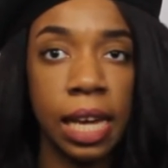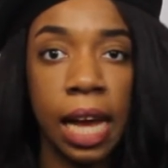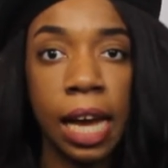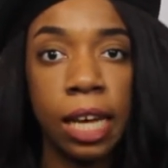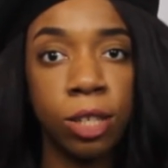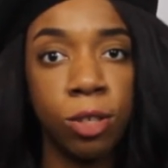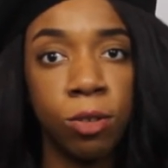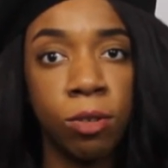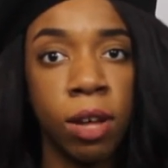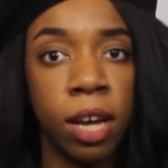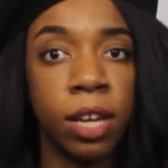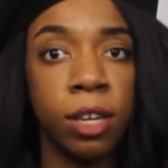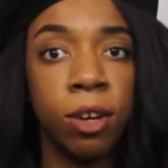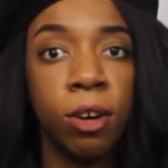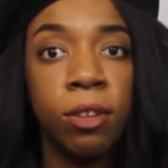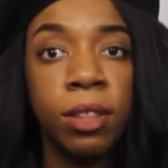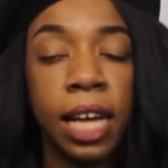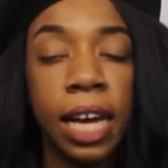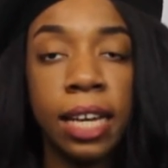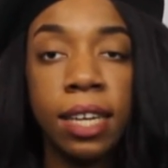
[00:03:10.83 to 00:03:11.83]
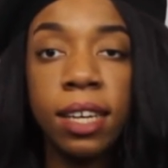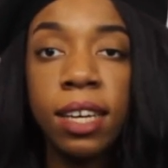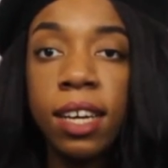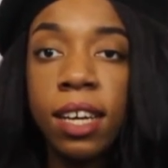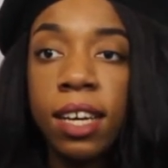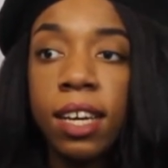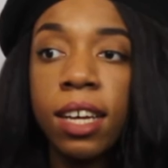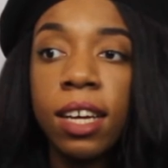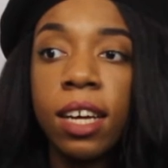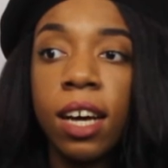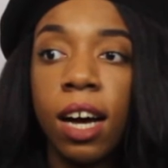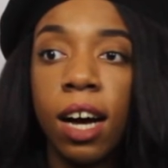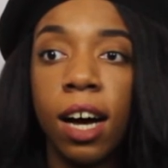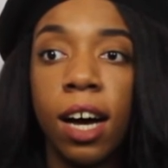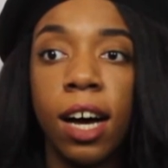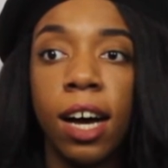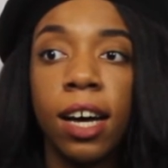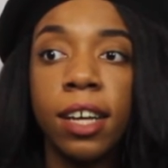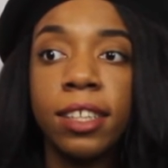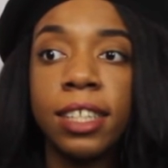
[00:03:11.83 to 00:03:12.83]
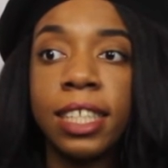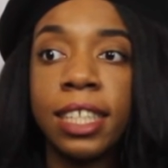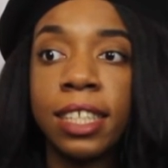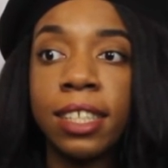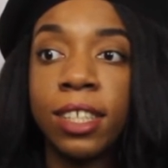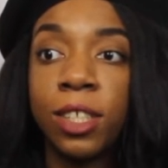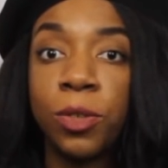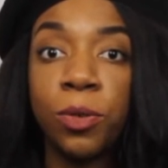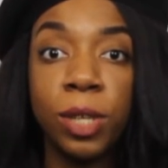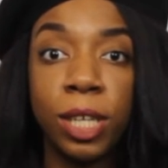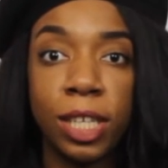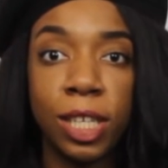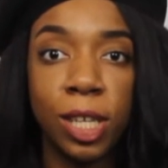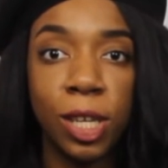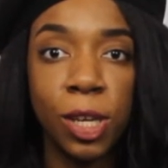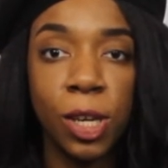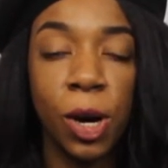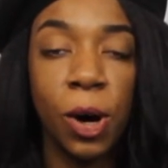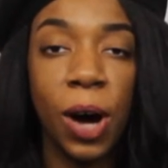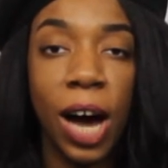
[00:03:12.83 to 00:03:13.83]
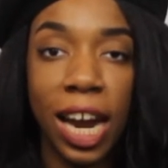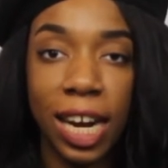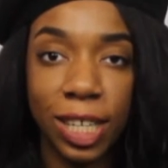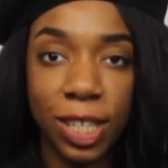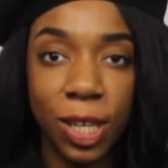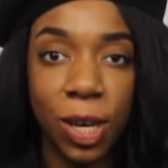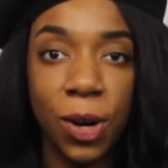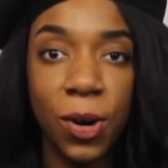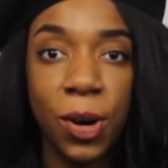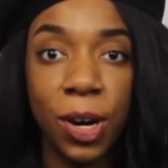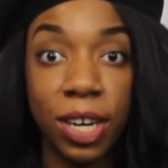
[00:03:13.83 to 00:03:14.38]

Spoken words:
high school I know that students know how to sew,